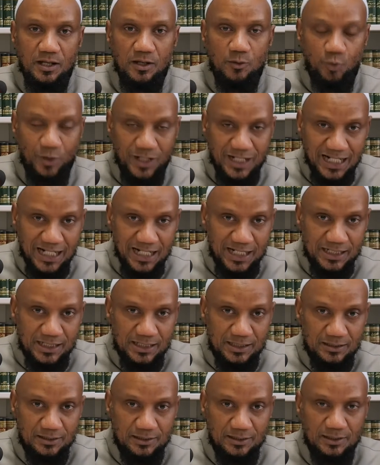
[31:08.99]

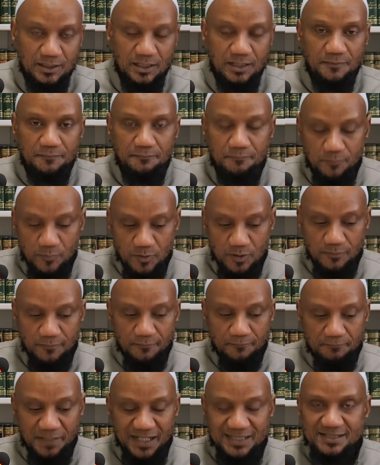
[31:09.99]
regarding
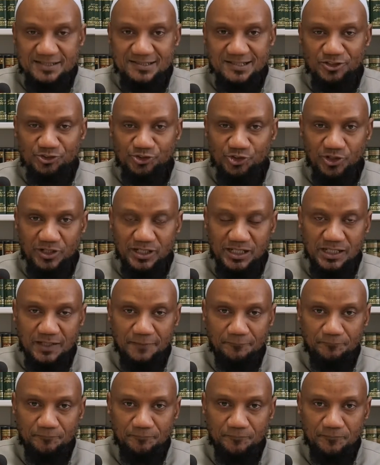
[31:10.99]
matters concerning
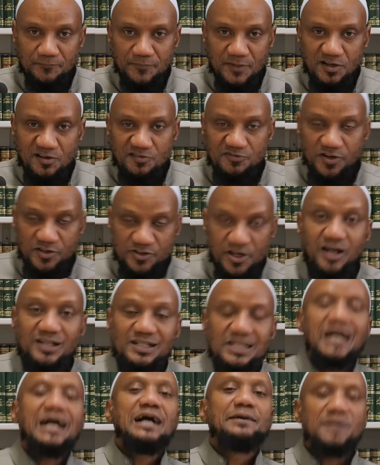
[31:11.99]

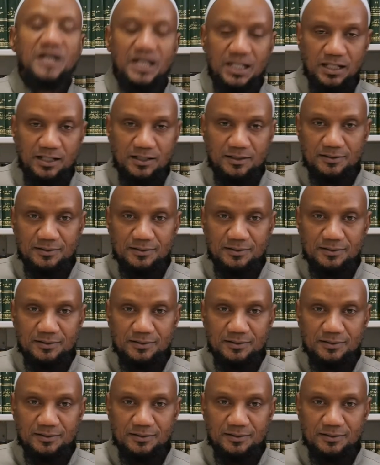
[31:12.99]
fadal al-amal,